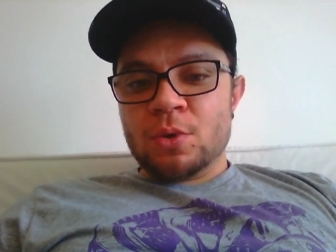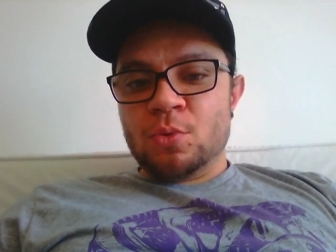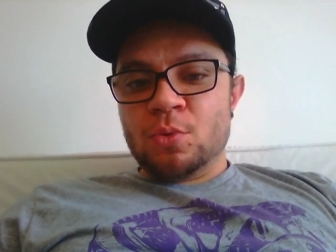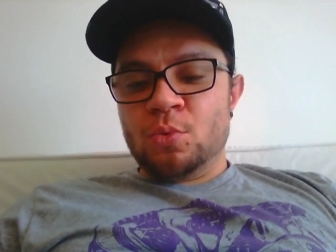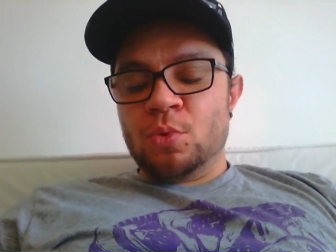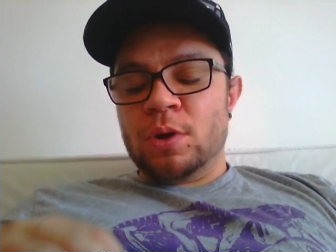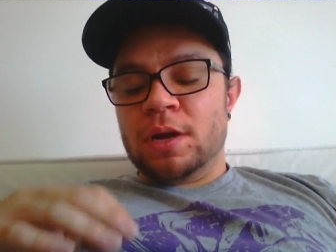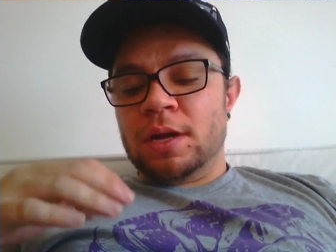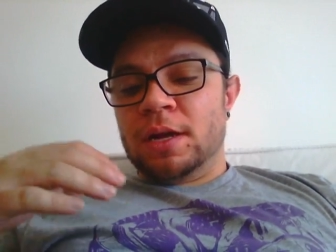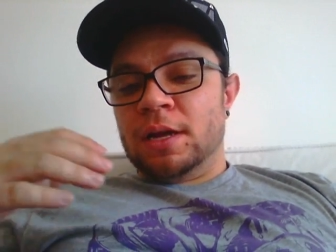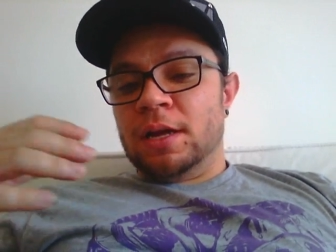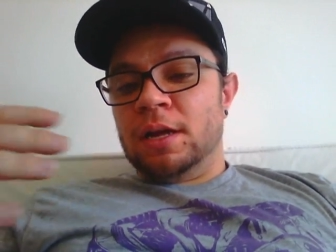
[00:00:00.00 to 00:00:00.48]

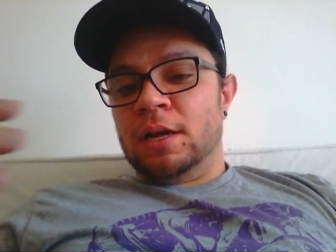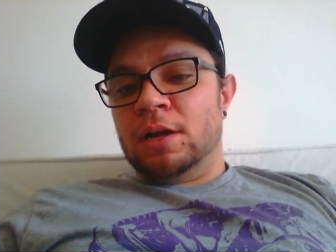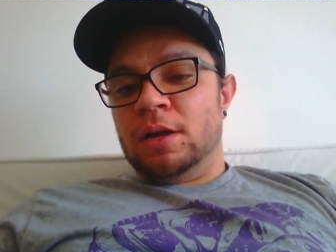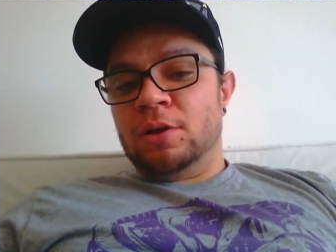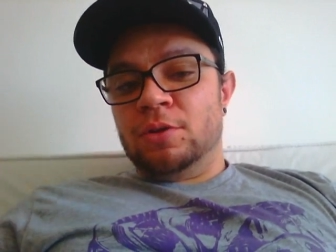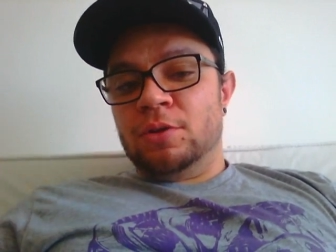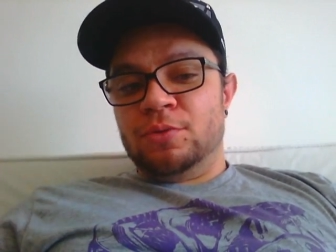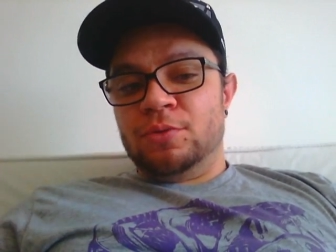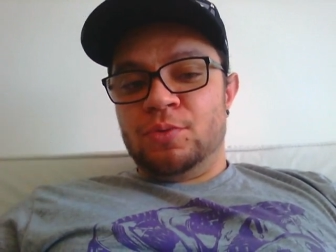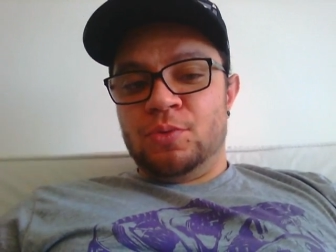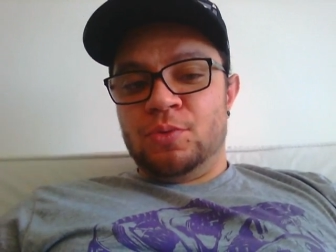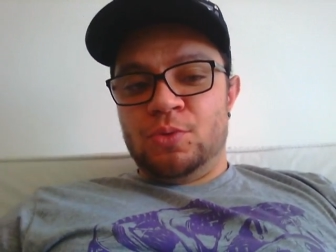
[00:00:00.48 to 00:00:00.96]

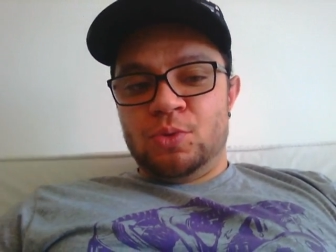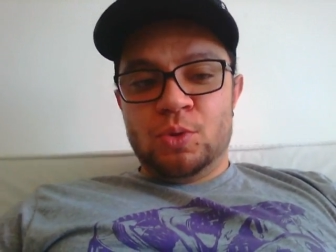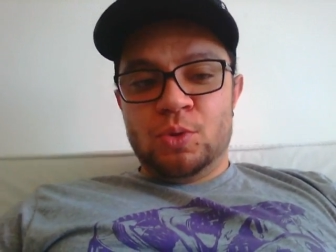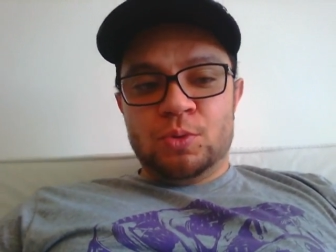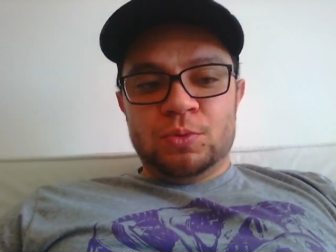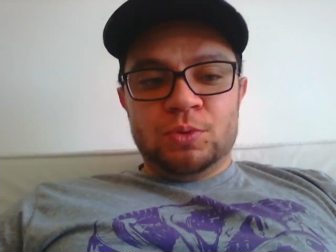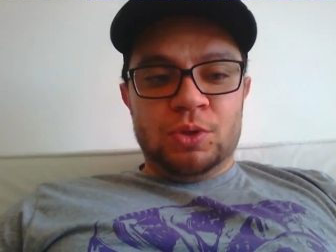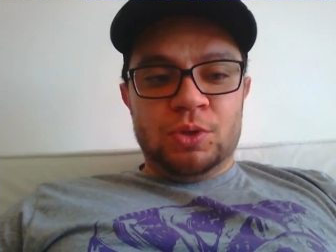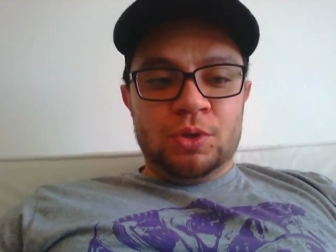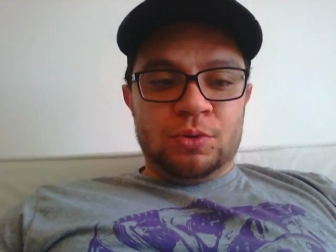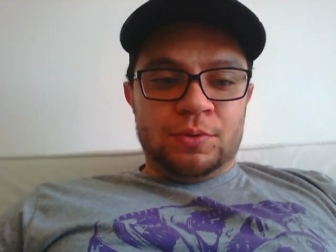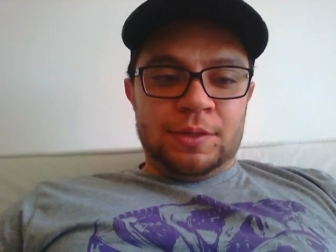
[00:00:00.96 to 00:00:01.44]
Well,
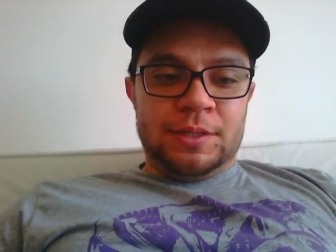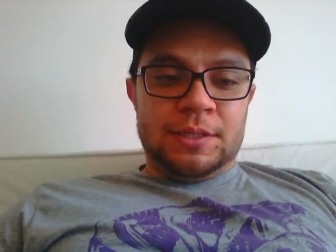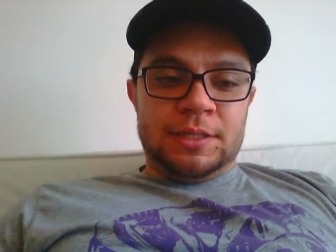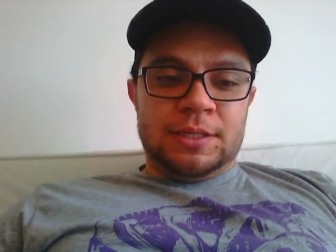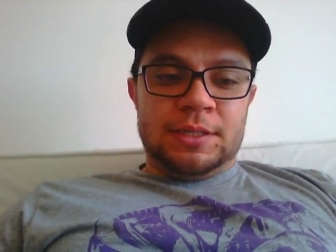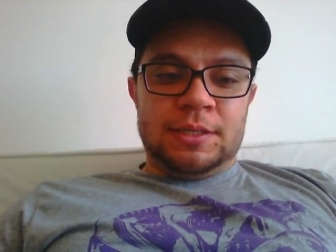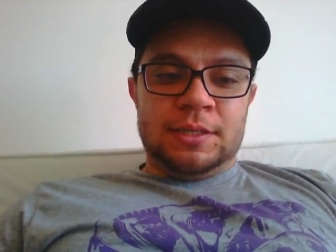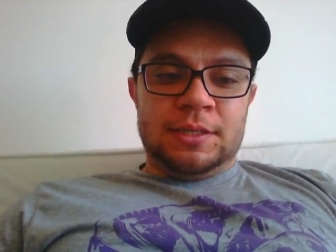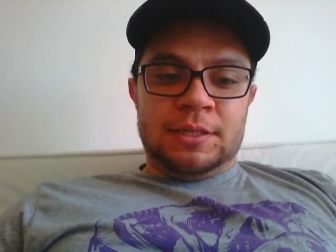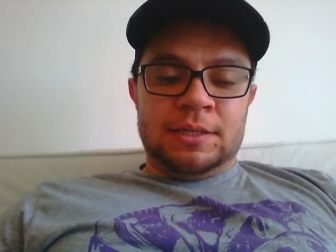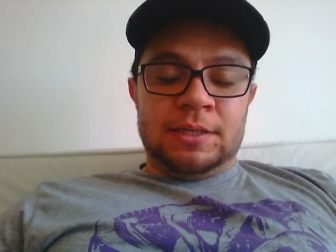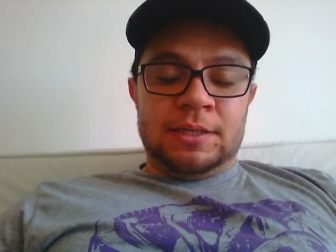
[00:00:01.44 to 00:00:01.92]
during
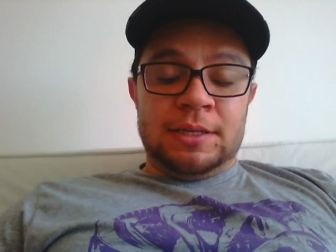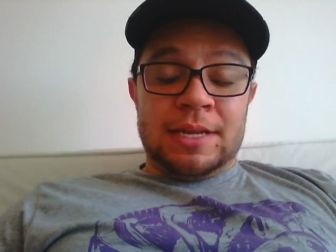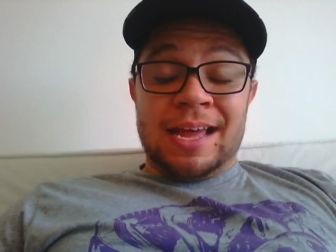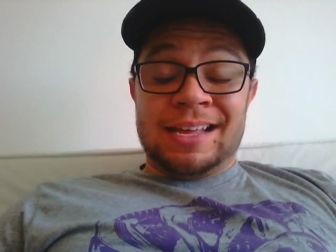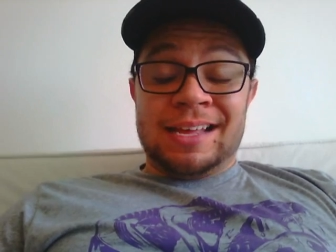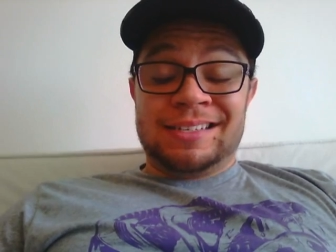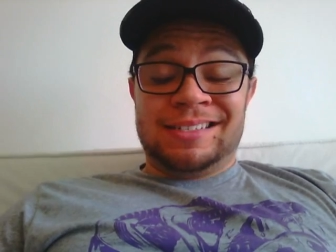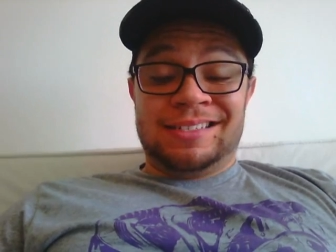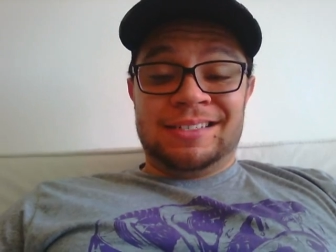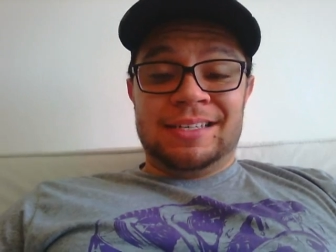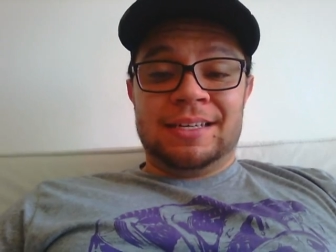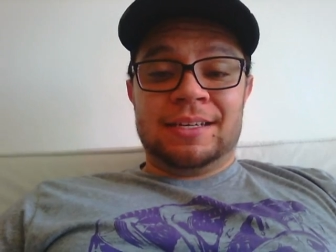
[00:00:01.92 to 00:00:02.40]
the
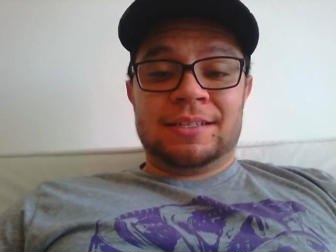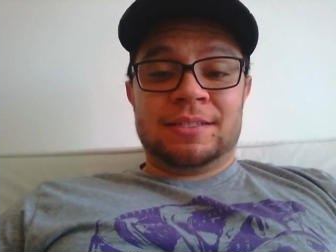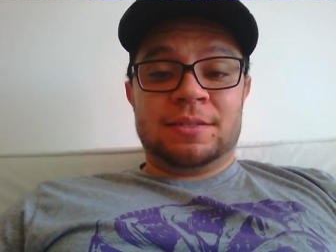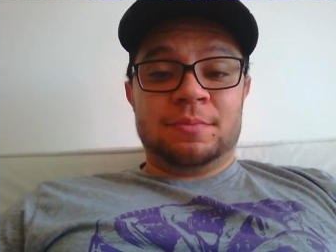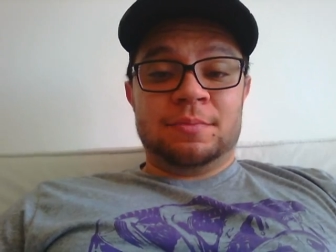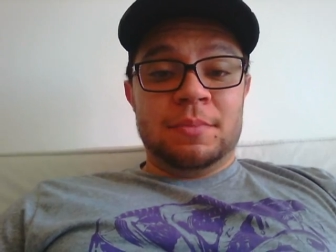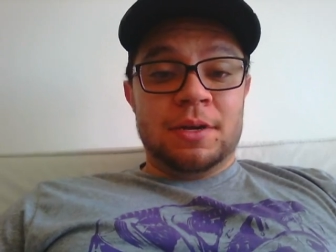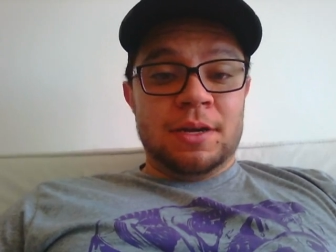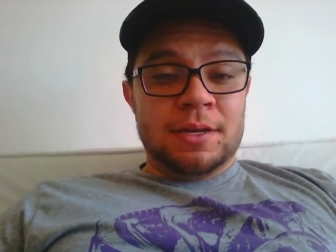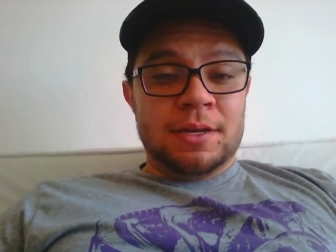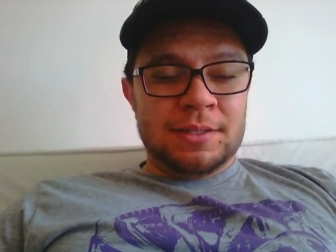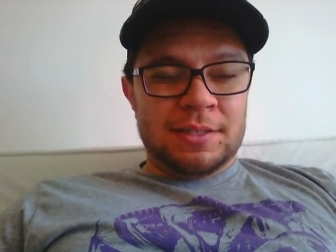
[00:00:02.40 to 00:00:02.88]
last six
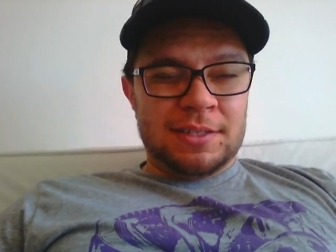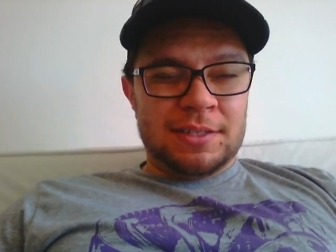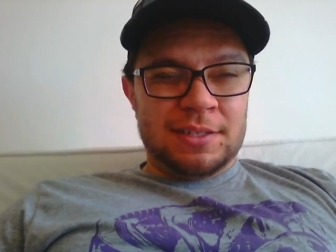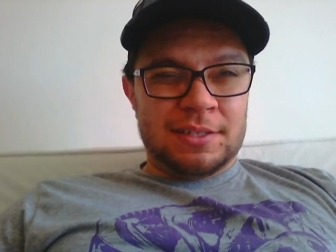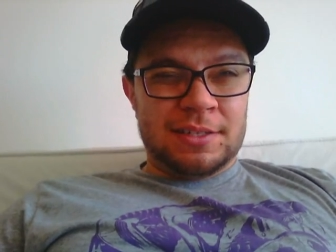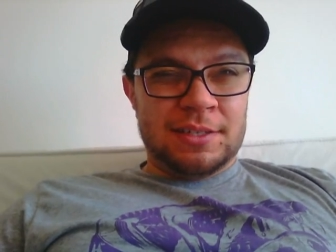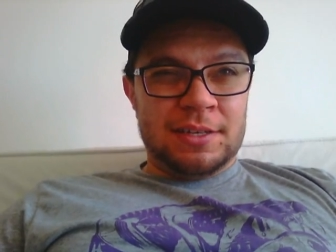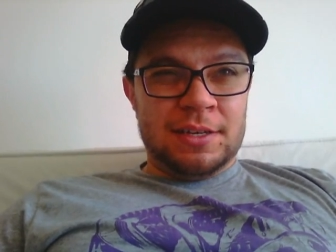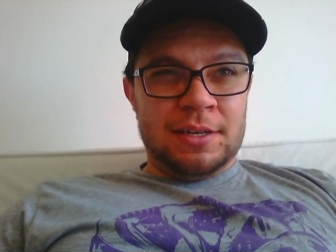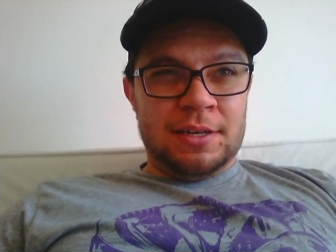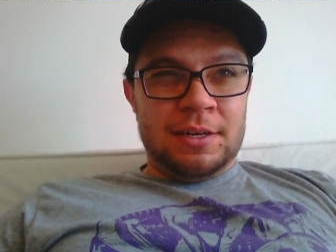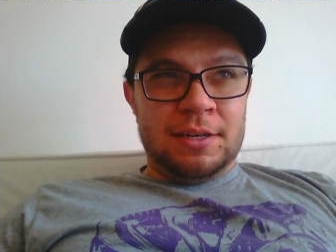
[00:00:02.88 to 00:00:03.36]

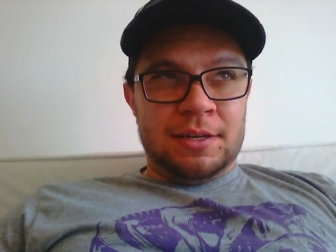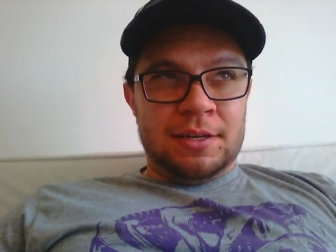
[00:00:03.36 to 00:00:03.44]
months,